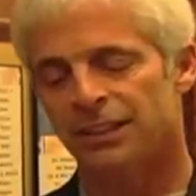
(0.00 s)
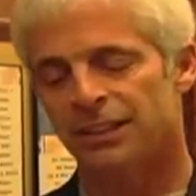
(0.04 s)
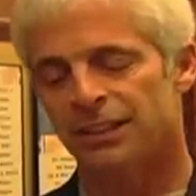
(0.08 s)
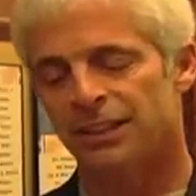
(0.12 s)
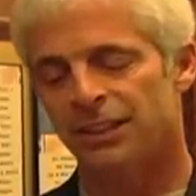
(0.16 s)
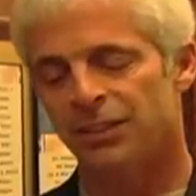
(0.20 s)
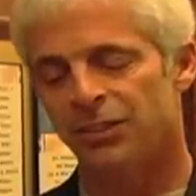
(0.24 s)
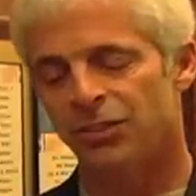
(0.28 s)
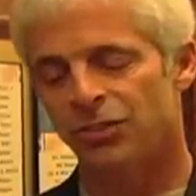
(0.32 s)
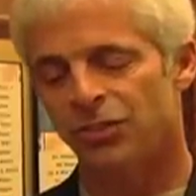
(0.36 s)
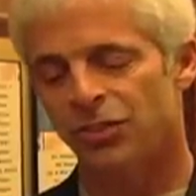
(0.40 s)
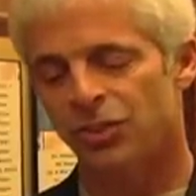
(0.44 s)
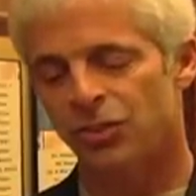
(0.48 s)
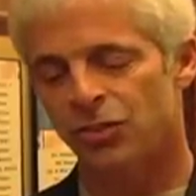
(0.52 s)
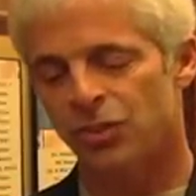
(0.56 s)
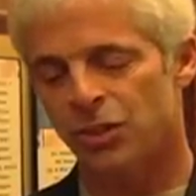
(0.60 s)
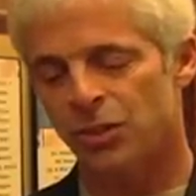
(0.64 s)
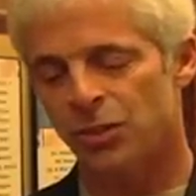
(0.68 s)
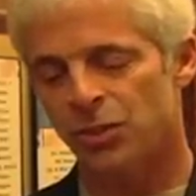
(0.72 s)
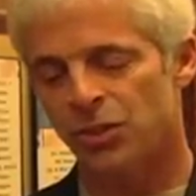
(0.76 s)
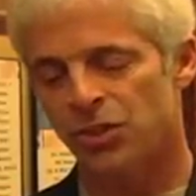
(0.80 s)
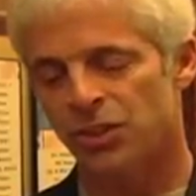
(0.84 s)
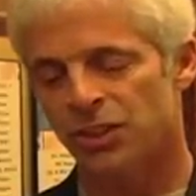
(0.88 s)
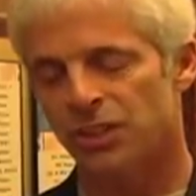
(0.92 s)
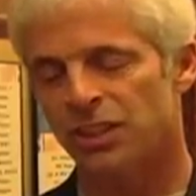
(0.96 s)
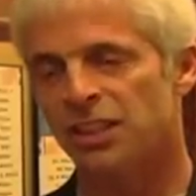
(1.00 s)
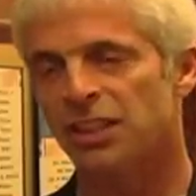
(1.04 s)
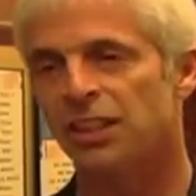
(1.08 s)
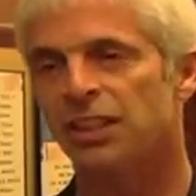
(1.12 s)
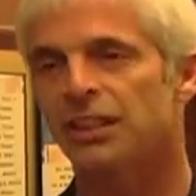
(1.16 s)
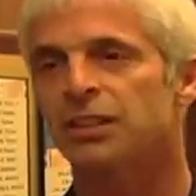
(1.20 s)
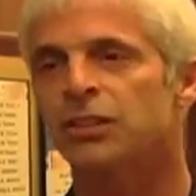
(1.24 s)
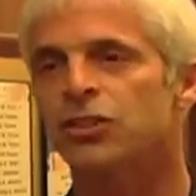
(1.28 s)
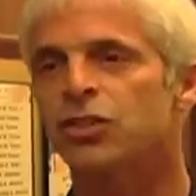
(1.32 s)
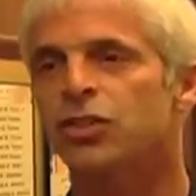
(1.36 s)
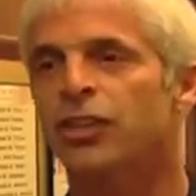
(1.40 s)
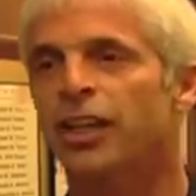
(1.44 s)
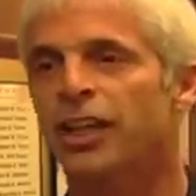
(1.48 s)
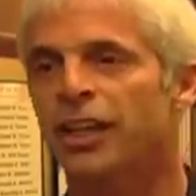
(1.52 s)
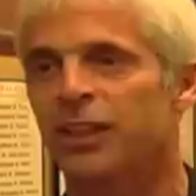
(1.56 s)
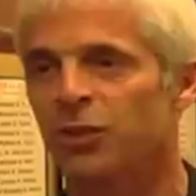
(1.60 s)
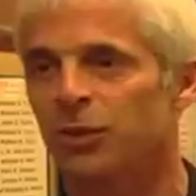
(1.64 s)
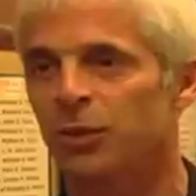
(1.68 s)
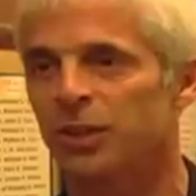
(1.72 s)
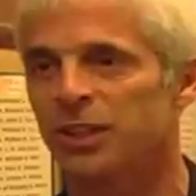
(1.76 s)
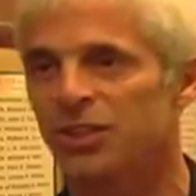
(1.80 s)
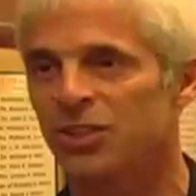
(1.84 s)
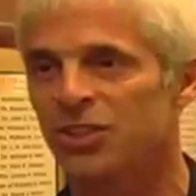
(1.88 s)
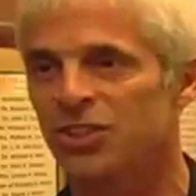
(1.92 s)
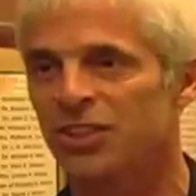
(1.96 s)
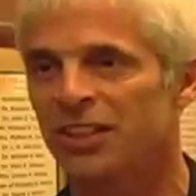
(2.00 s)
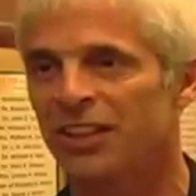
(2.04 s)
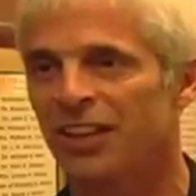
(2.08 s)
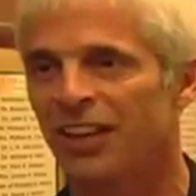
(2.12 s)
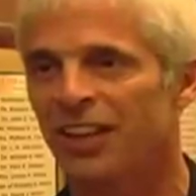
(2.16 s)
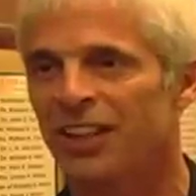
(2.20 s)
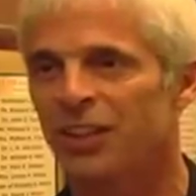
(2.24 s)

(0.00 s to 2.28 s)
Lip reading: institution in the English language.